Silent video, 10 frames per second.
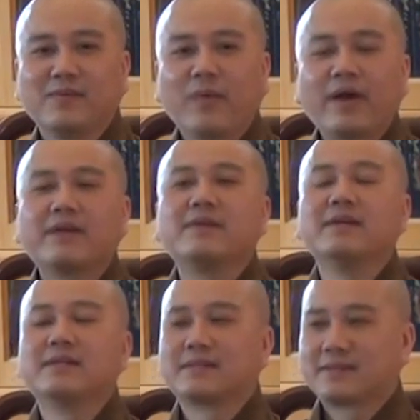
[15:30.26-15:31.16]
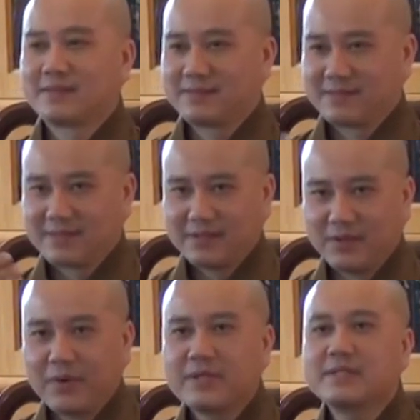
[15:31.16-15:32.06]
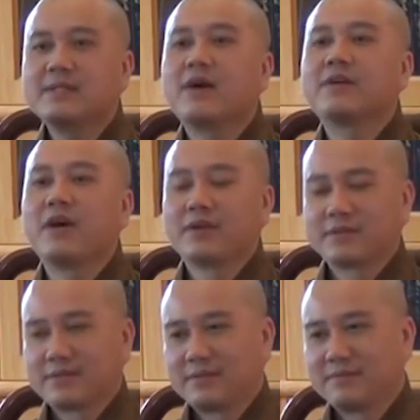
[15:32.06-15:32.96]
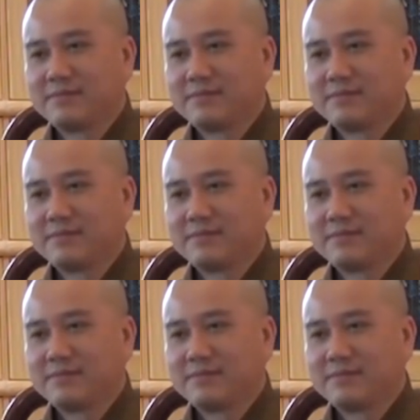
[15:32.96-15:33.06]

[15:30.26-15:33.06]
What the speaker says: Whether it's noisy or not.